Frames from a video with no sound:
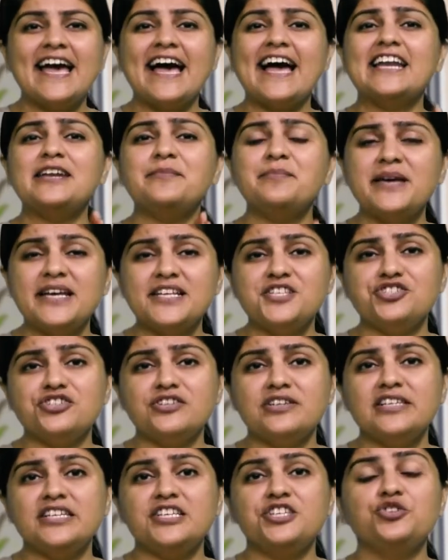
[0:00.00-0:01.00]
and
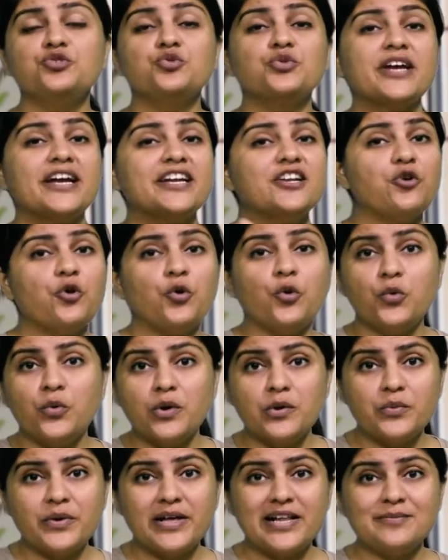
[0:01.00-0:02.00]
majorly you get
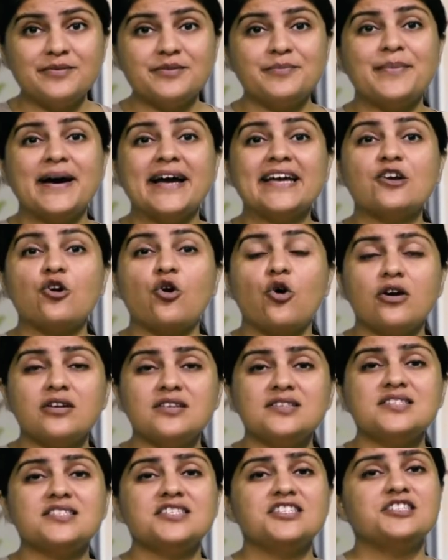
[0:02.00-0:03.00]
overwhelmed by
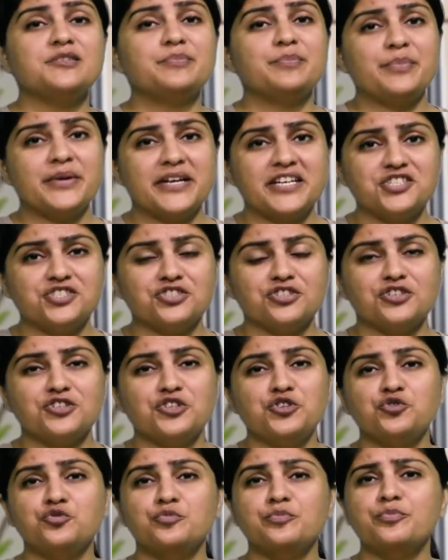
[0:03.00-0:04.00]
constant pressure
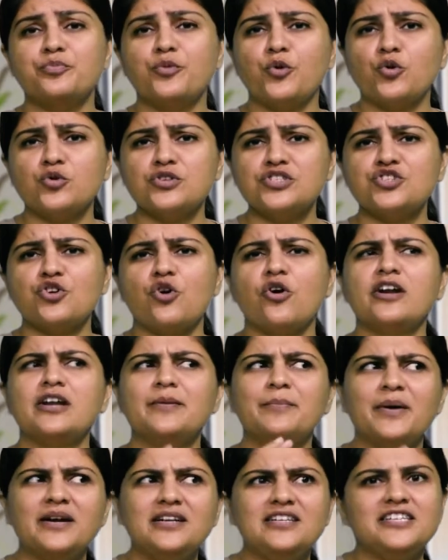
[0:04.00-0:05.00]
to post on
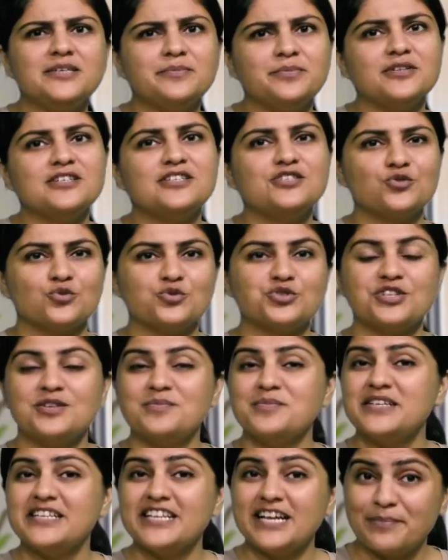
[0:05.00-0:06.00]
multiple social
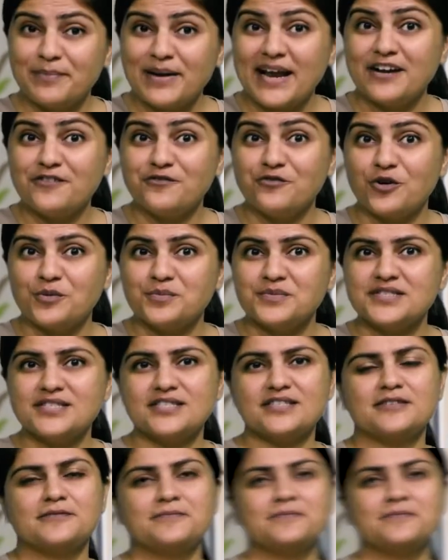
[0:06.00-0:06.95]
media platforms.